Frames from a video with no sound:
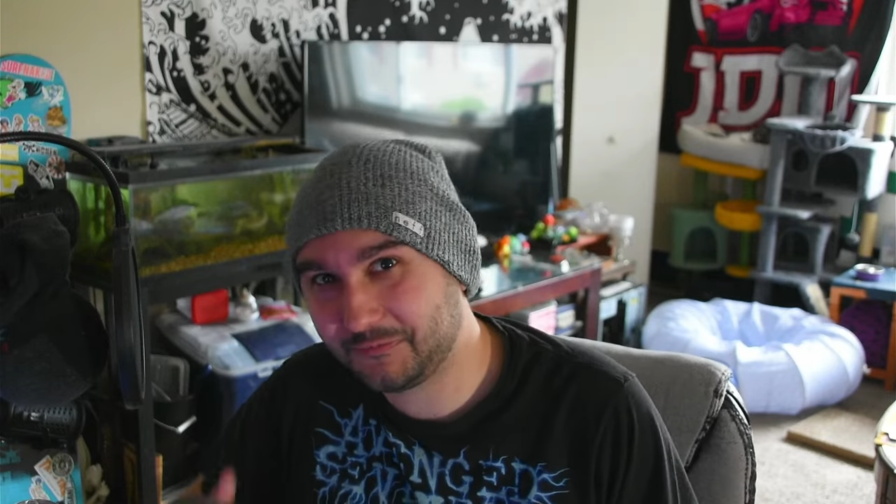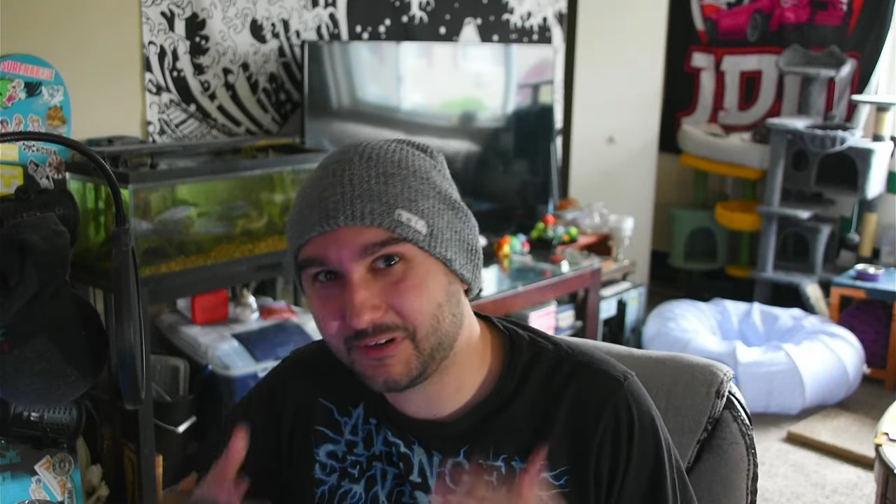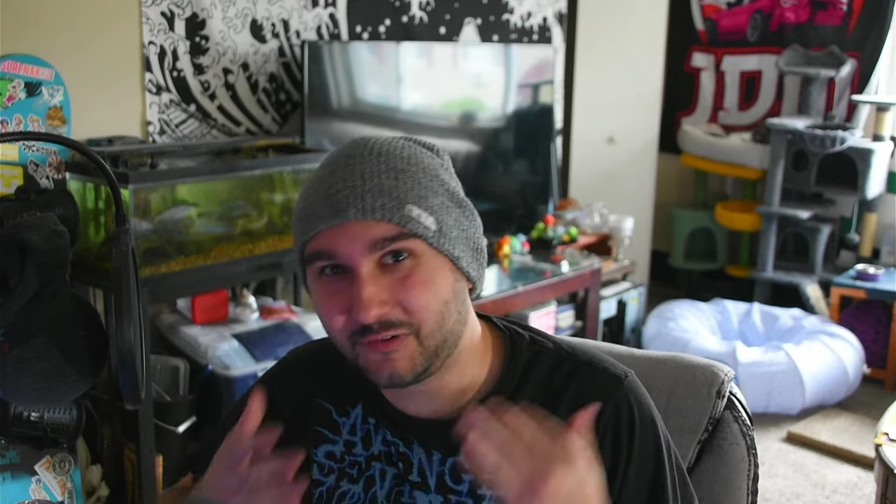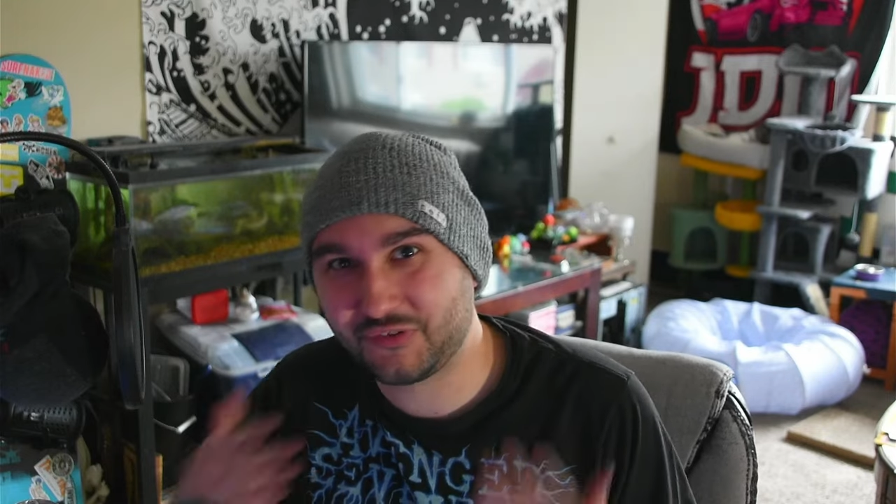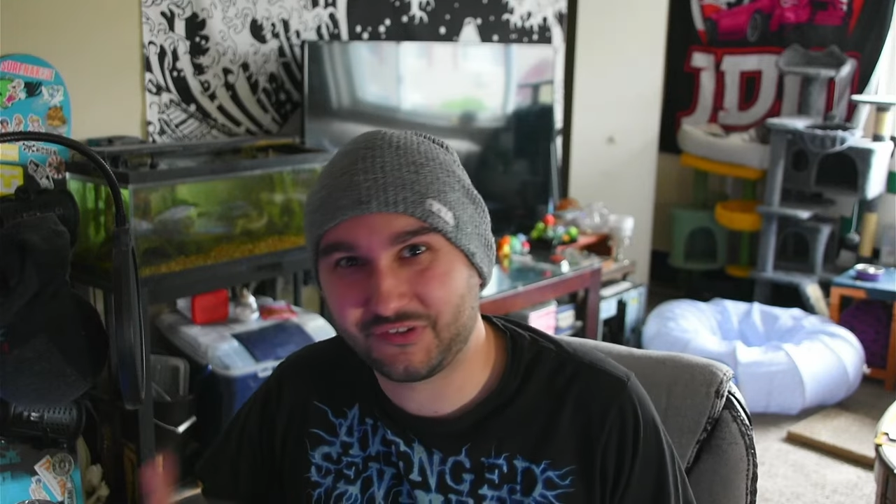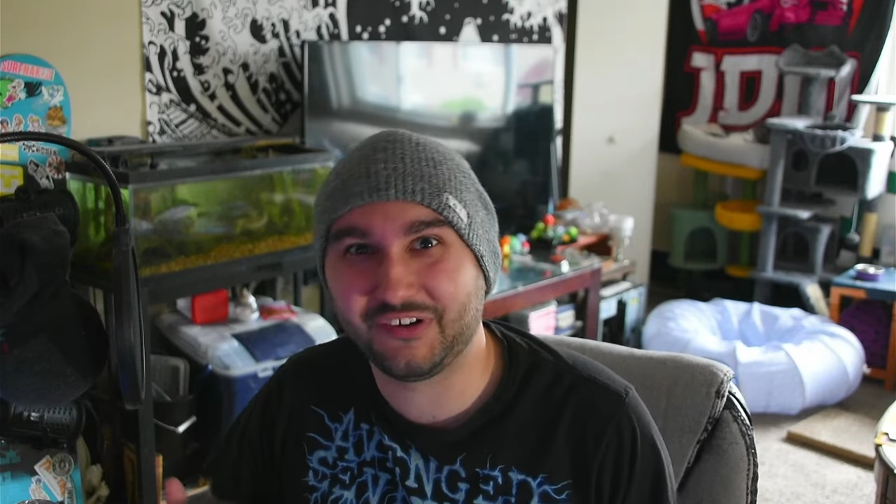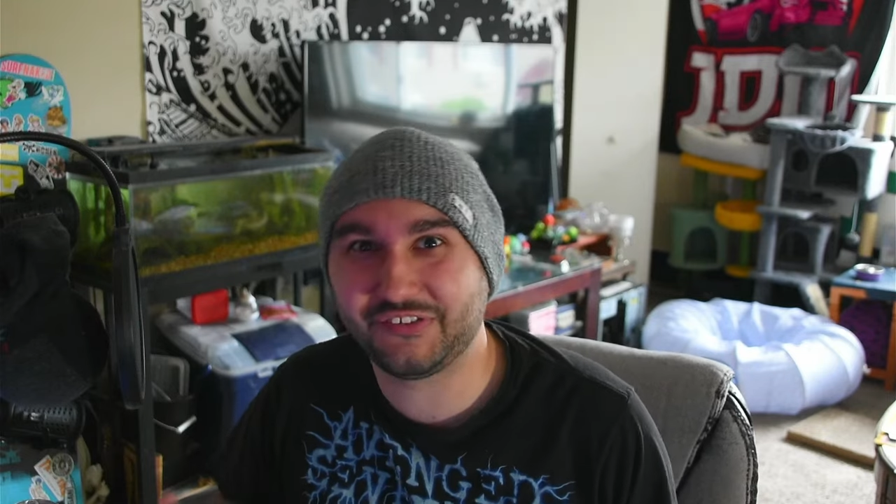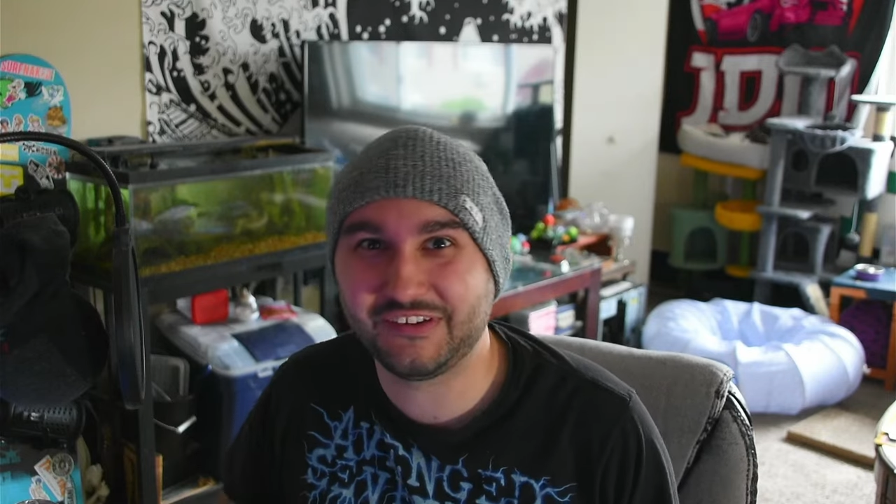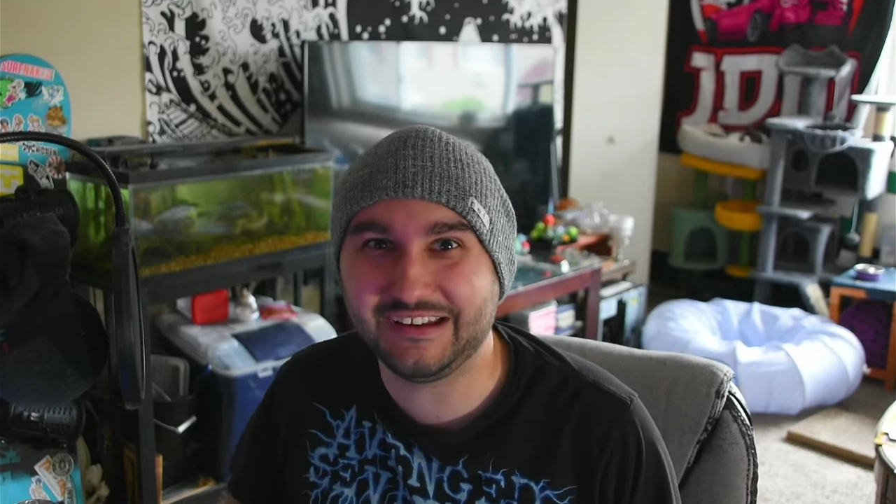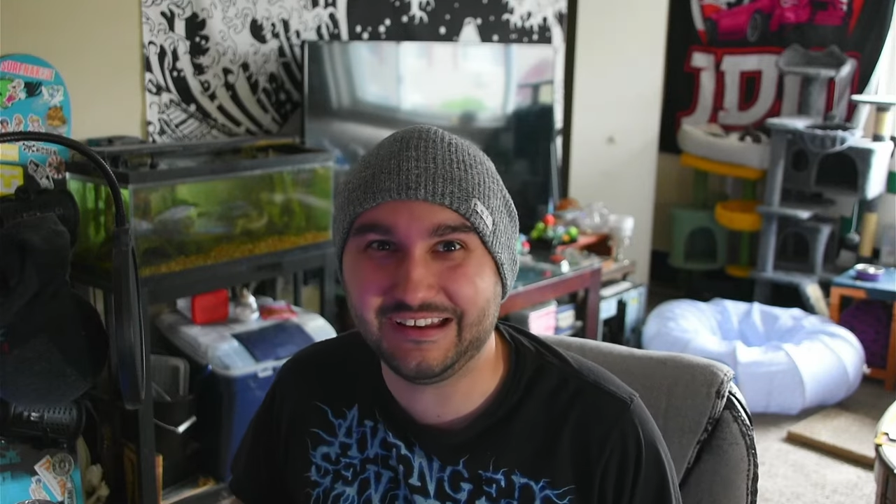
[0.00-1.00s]
which
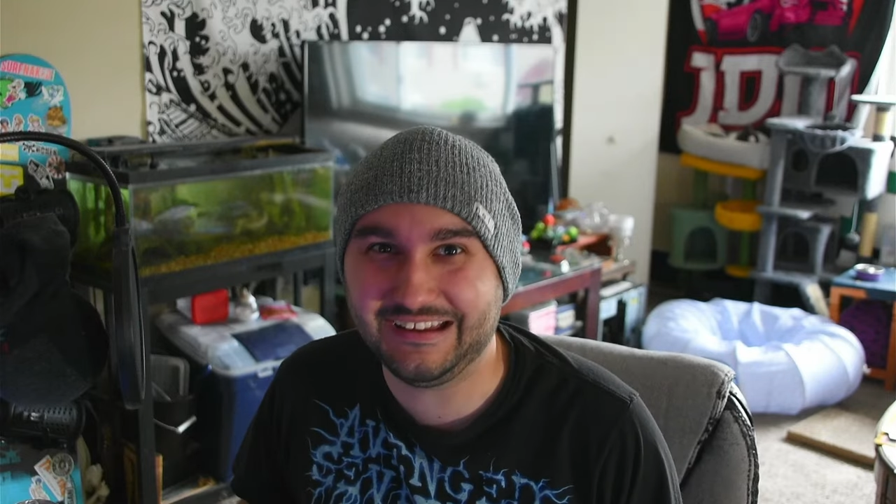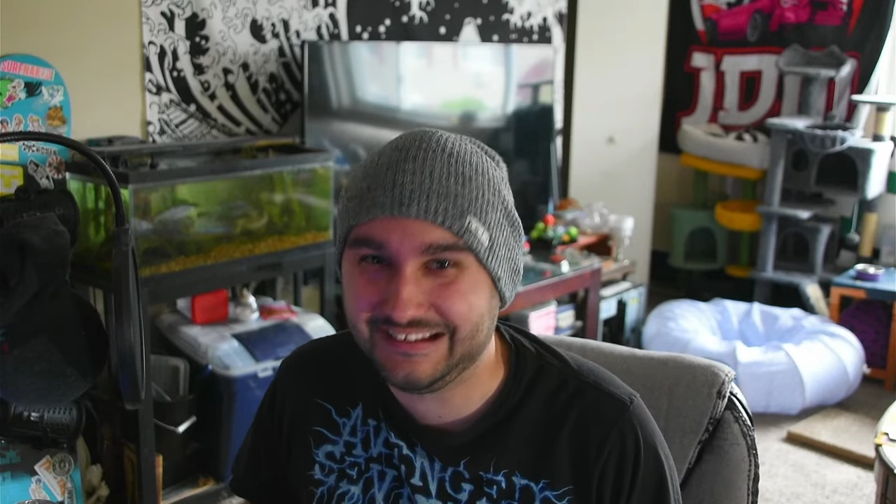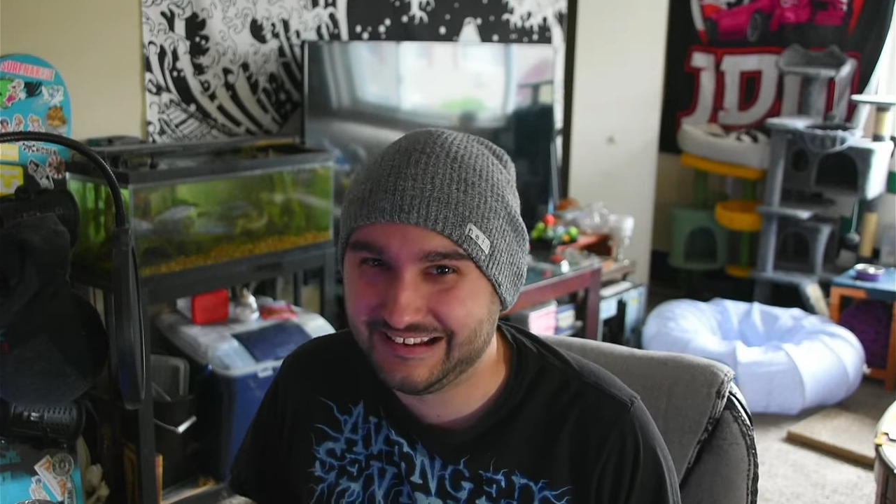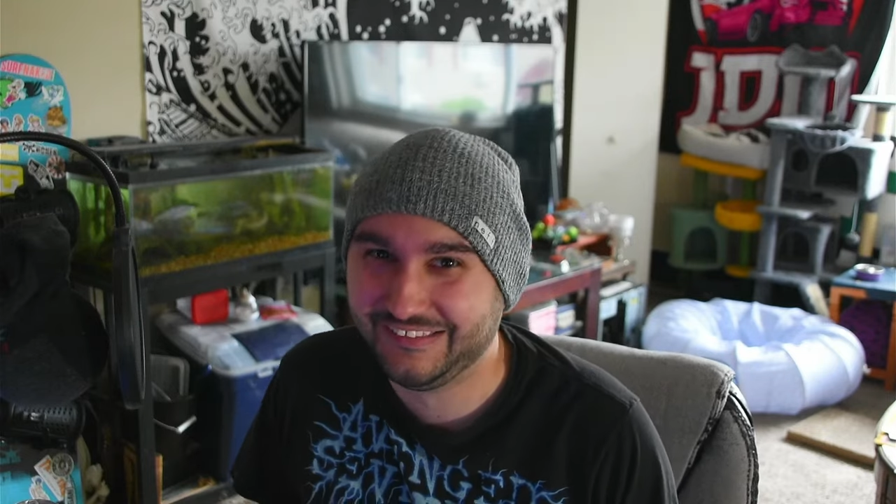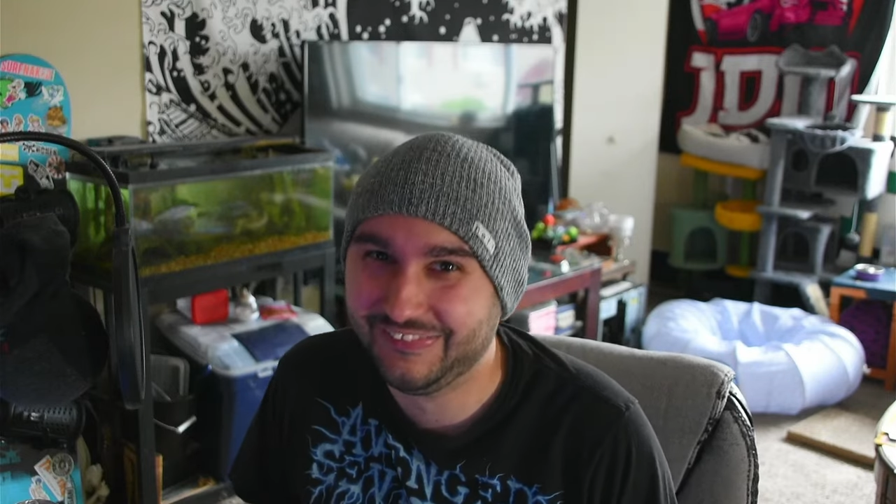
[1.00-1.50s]
resulted in